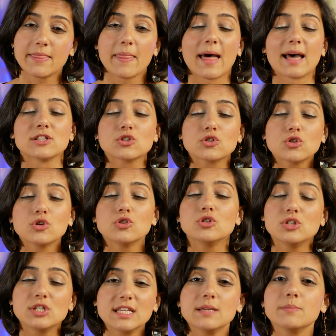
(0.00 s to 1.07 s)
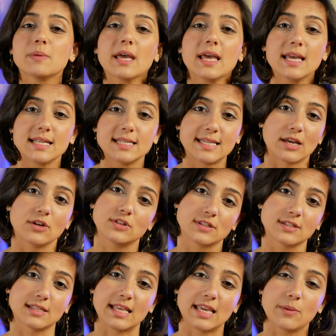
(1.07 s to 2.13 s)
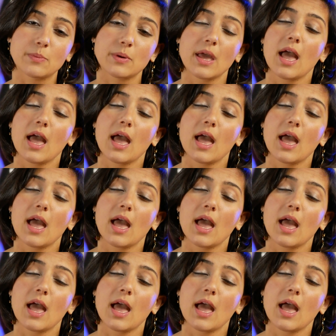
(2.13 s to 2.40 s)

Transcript: and that's good, deep delta sleep.